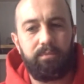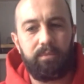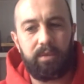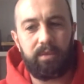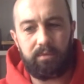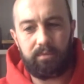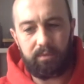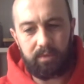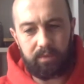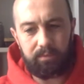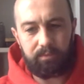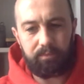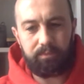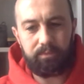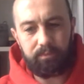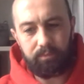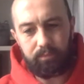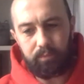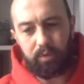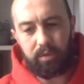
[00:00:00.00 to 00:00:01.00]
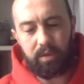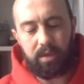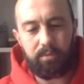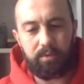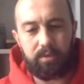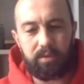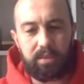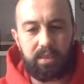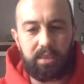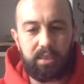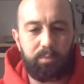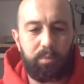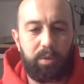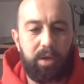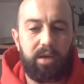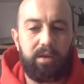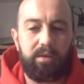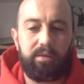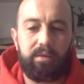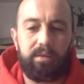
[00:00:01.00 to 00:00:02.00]
that put them onto this
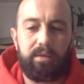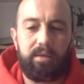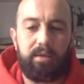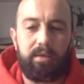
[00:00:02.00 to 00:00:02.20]
path.